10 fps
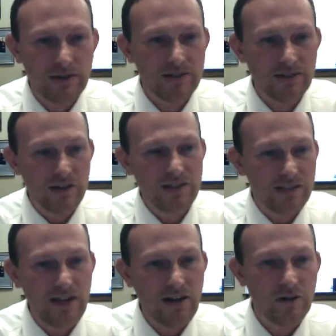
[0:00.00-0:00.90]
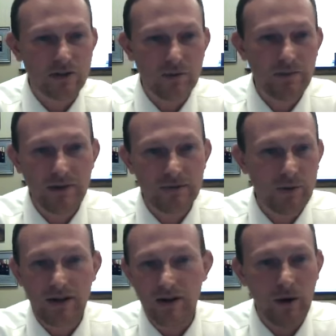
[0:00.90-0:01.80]
risk, risk to stakeholders, which means
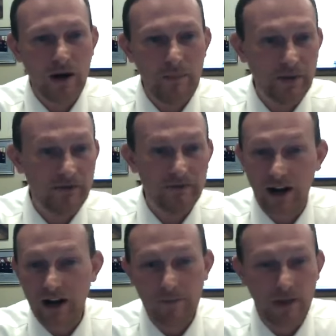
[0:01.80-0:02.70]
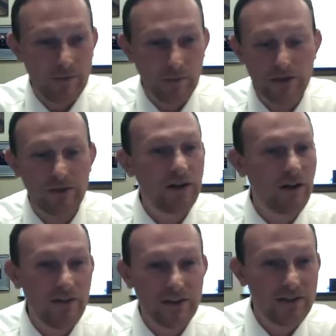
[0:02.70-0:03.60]
we are, we're helping the environment. We're doing
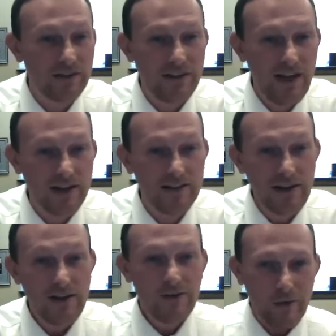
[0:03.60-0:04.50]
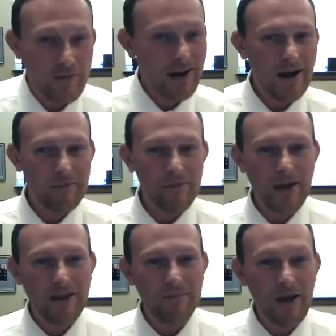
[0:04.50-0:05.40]
all these good things. We may not be
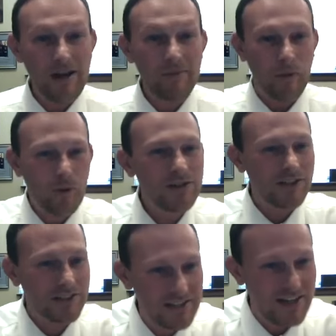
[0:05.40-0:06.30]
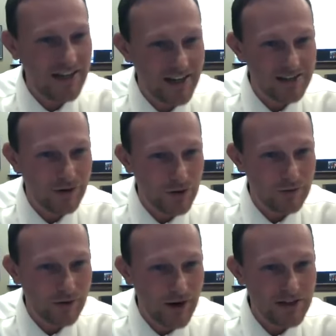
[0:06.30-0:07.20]
making money, but we're succeeding as a
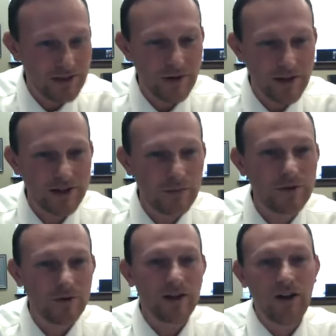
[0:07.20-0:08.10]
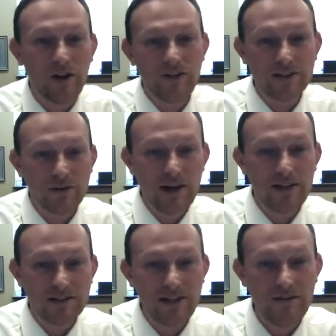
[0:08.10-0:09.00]
corporation because we're doing all this
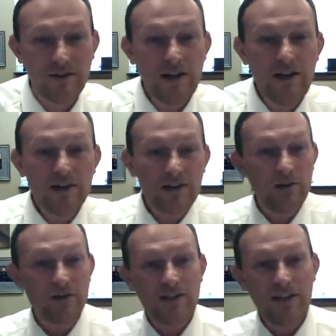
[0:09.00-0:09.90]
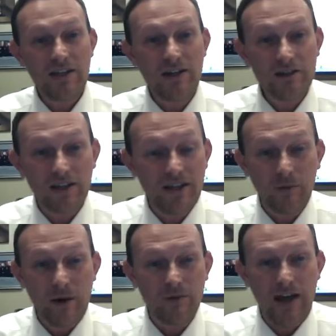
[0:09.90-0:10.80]
great stuff. So C E Os can get
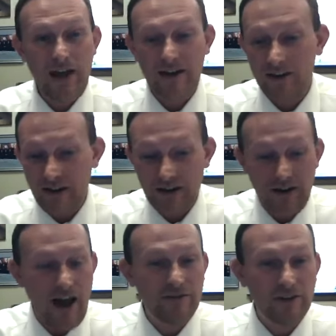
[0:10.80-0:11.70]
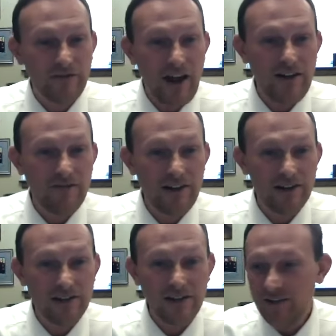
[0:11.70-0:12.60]
away with that. And then after five
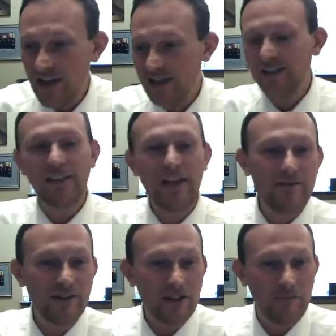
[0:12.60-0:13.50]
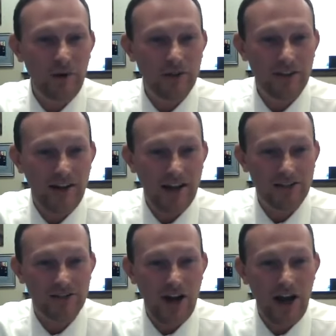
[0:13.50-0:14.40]
years, they can leave and jump onto the
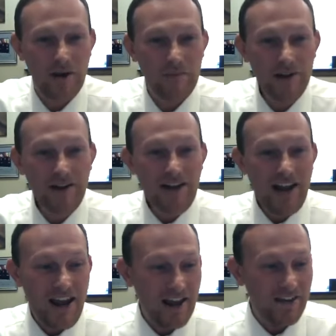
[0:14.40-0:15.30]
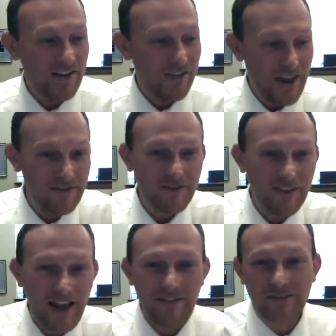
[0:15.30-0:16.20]
next job. And they've
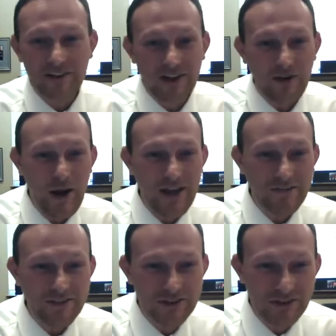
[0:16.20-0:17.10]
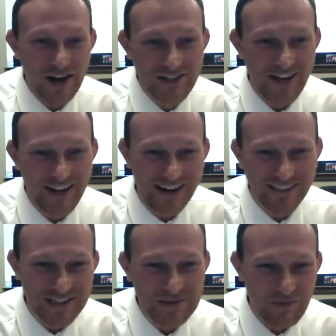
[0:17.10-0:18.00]
left a wake of destruction
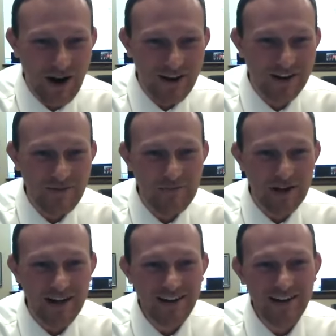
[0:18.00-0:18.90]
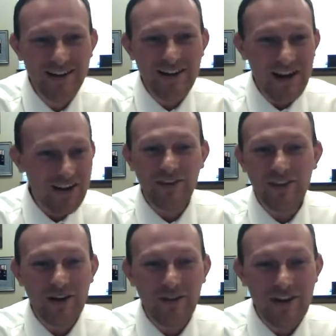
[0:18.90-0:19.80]
at this prior company,
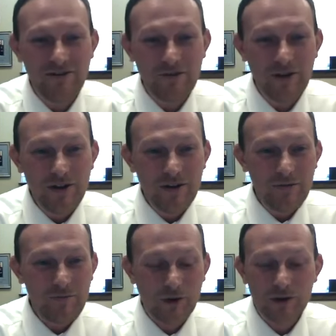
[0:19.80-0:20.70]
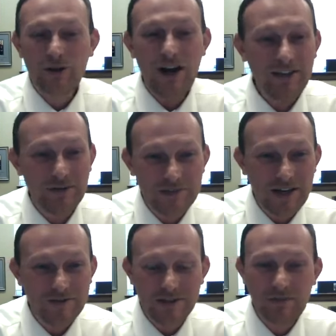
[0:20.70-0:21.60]
even though they've portrayed
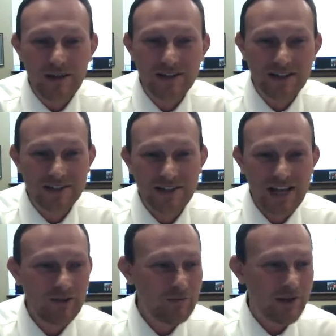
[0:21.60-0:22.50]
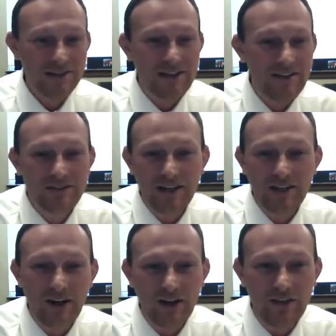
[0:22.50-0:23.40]
themselves as being successful because they've done
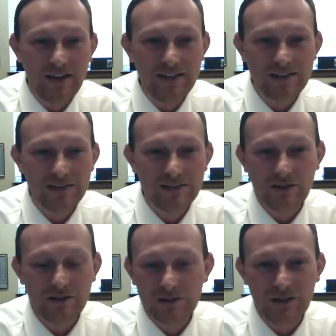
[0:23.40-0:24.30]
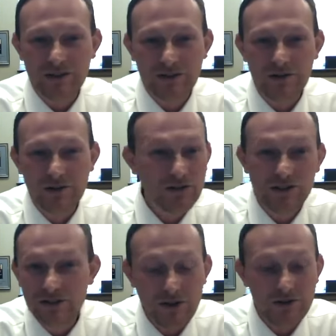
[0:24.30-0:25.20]
all these sort of, sort of social
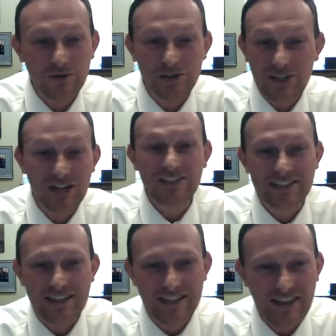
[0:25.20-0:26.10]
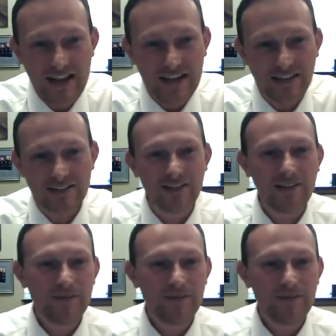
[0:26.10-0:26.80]
social justice-y things.